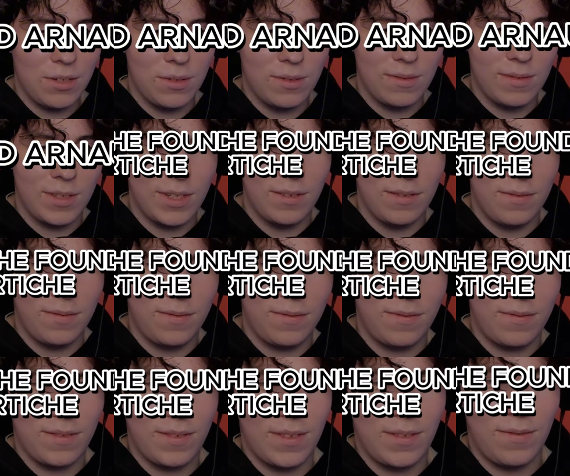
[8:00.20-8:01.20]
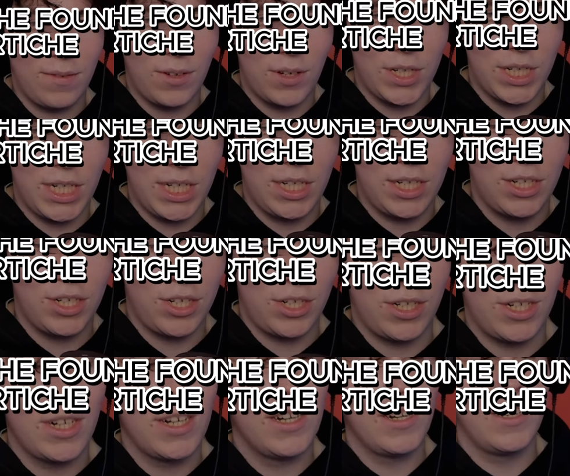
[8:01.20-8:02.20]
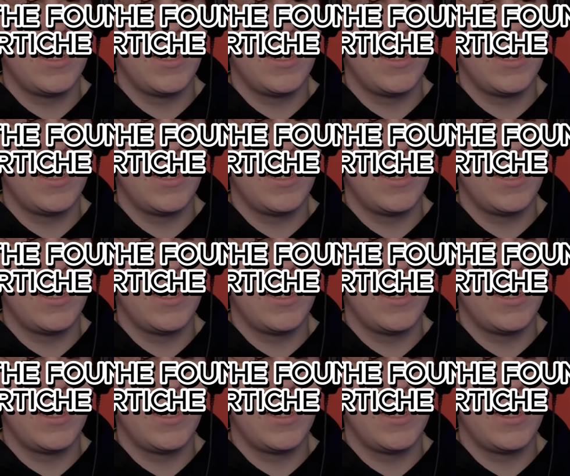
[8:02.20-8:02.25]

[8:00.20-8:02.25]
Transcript: E O of Fortiche?